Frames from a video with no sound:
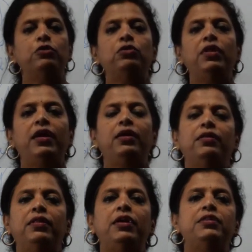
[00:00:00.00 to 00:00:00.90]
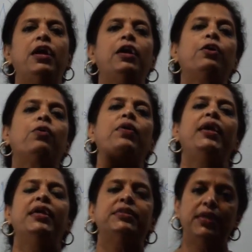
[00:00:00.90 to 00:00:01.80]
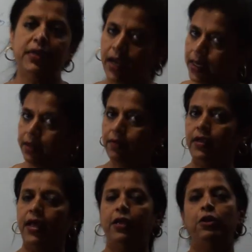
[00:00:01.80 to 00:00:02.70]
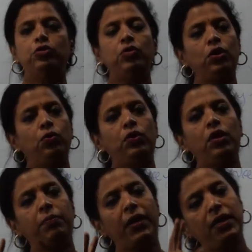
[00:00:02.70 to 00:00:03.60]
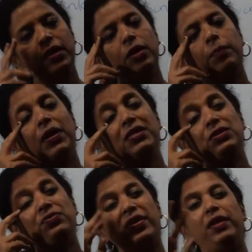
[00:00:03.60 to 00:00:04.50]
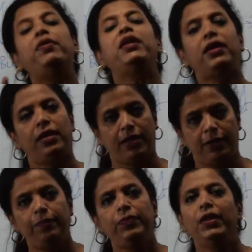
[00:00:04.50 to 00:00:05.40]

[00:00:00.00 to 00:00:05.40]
So that they undergo aging and they will die. So in only biennial plants is very, very clear.